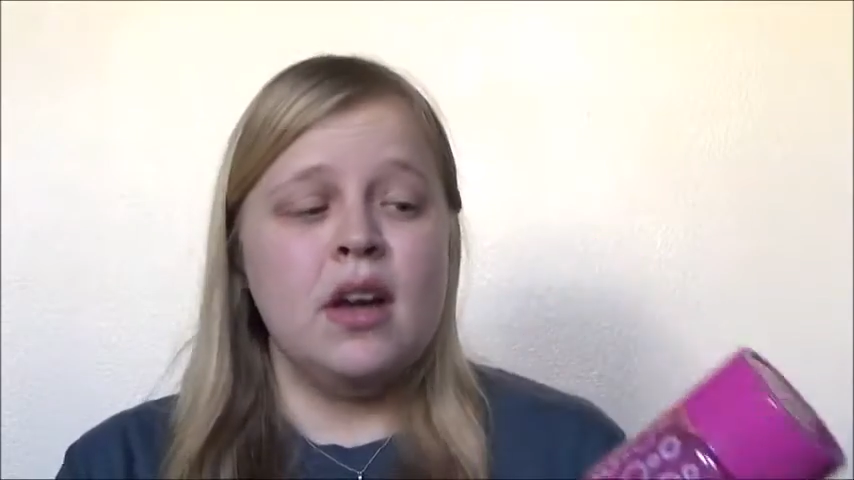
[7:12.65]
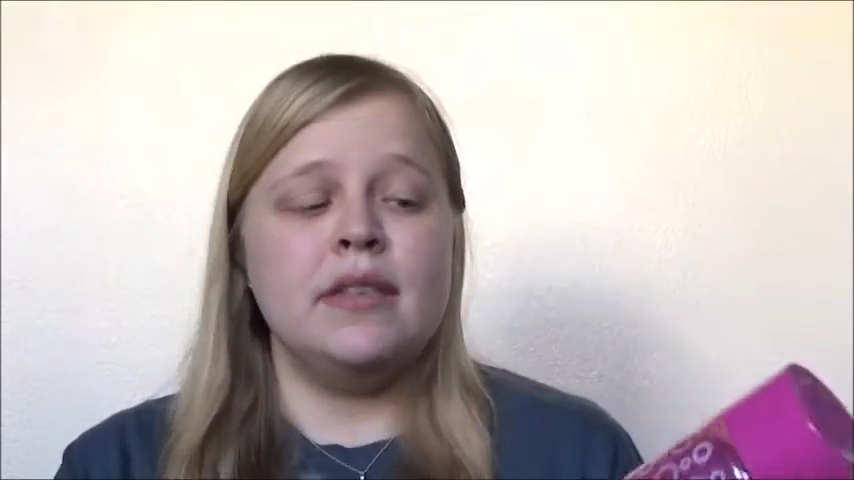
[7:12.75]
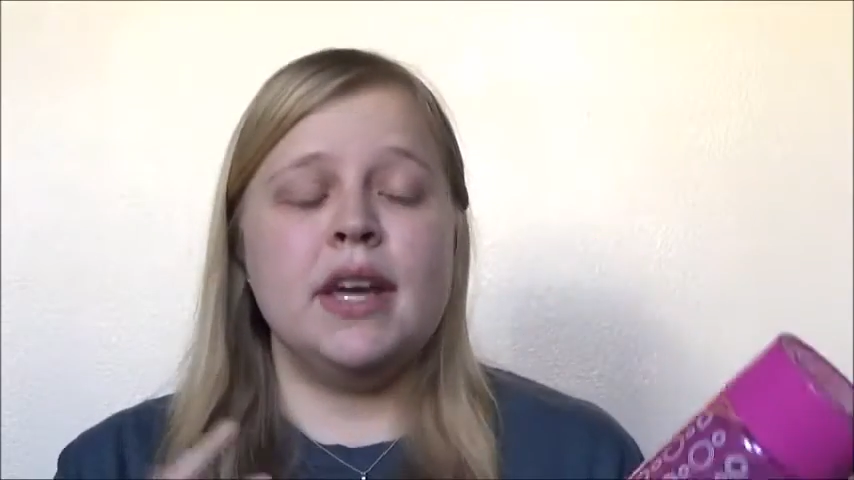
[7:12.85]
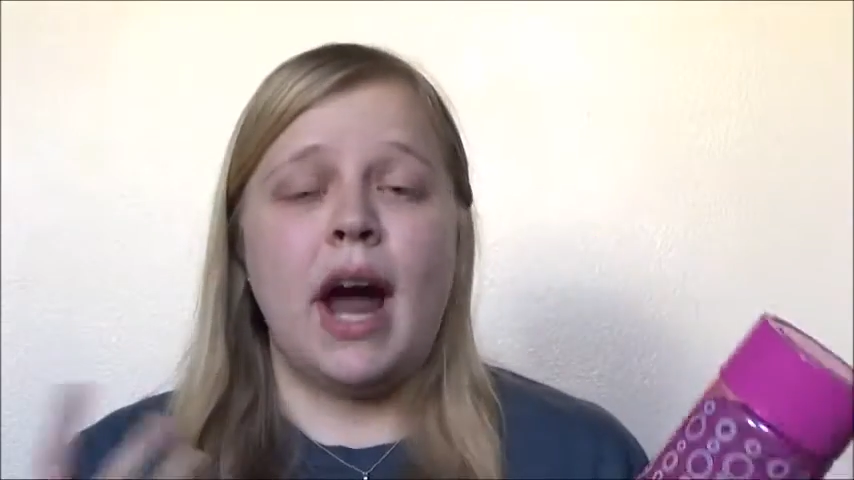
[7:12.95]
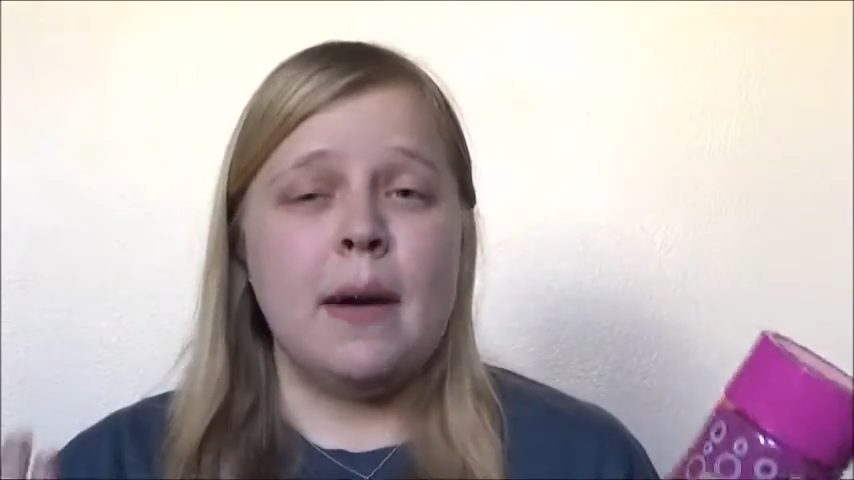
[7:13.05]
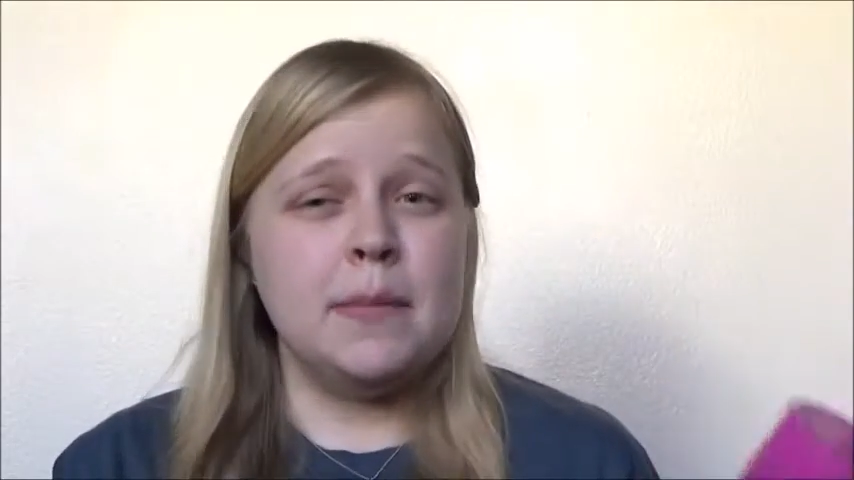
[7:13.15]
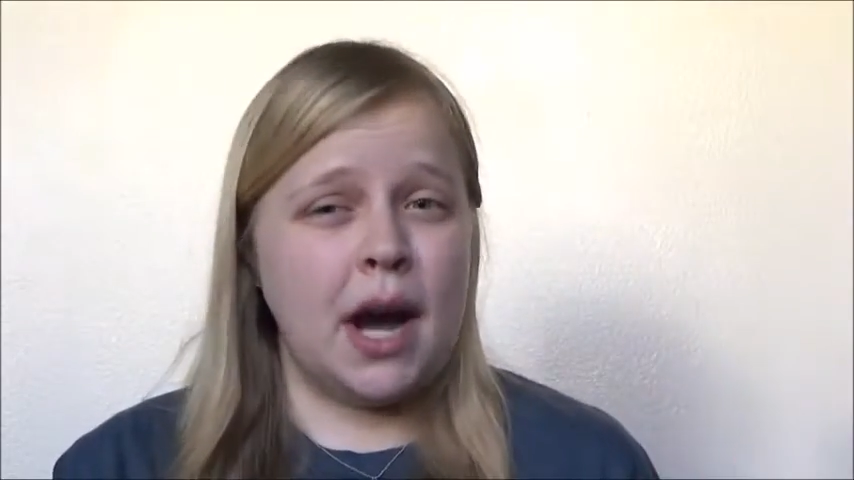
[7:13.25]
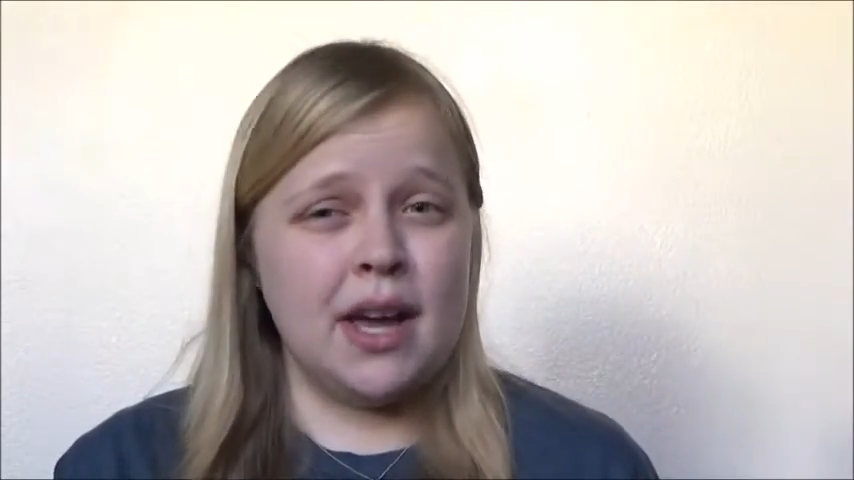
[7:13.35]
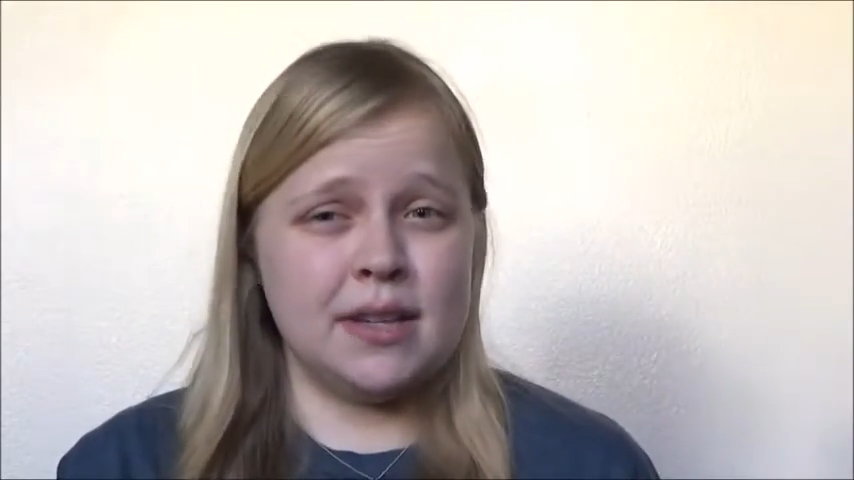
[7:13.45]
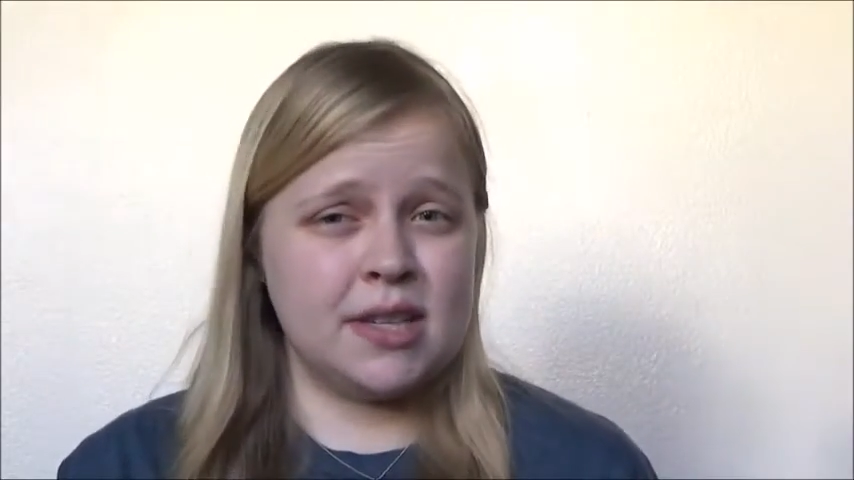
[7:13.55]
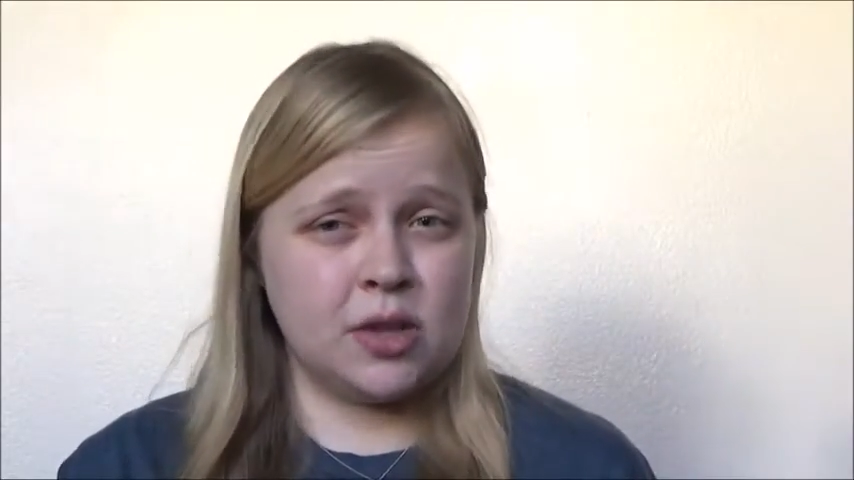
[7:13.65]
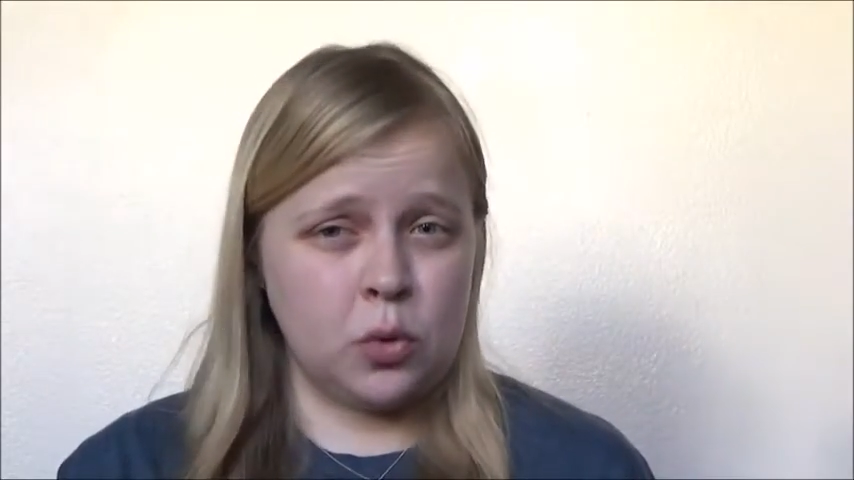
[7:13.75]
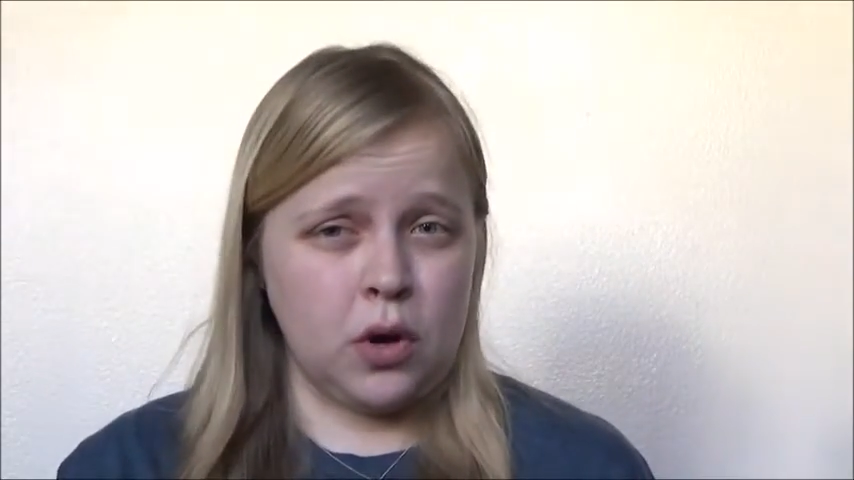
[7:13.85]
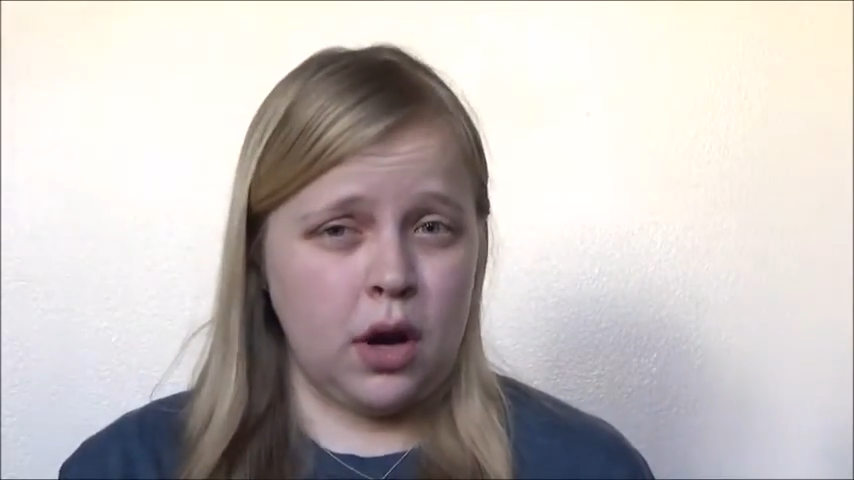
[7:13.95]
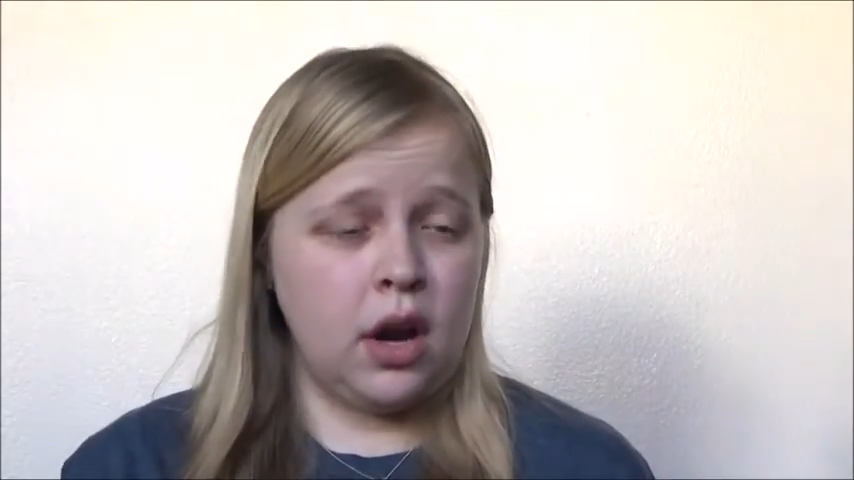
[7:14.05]
then I'm not as
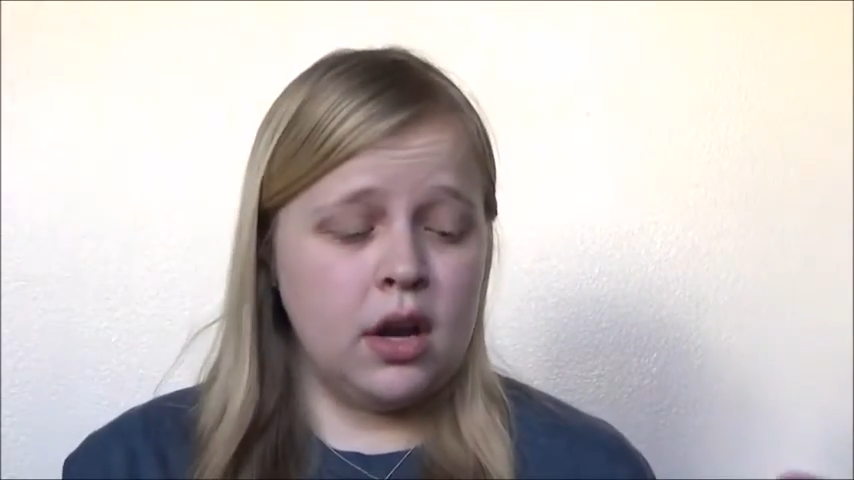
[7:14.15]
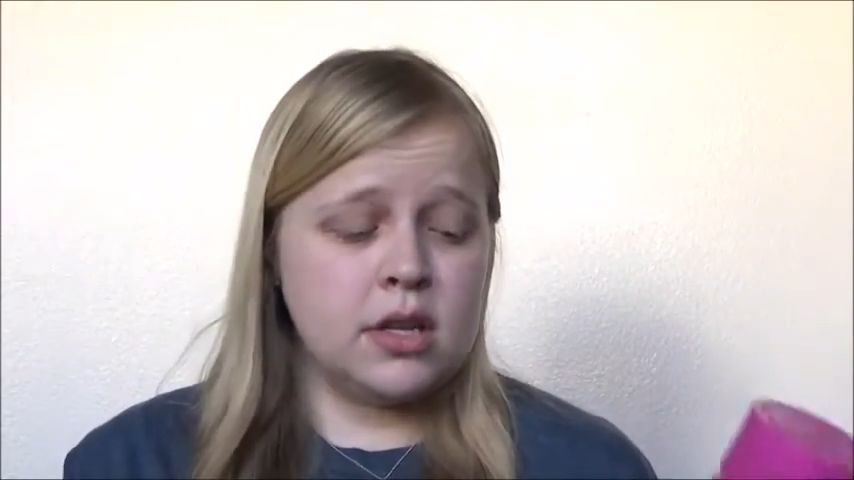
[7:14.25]
sore.